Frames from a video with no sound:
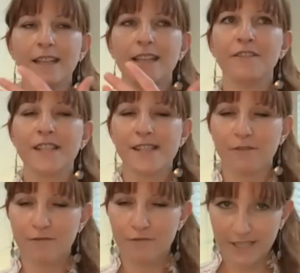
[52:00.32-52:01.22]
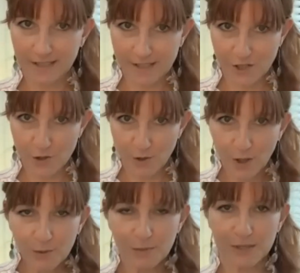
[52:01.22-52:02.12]
If it's a really
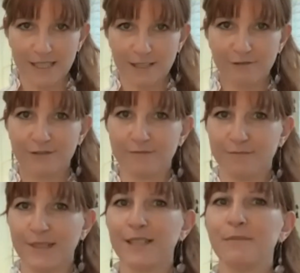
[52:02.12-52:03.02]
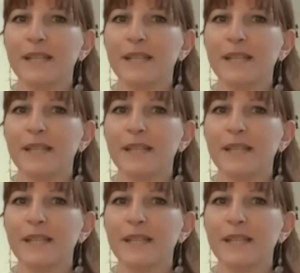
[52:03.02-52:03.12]
strong belief and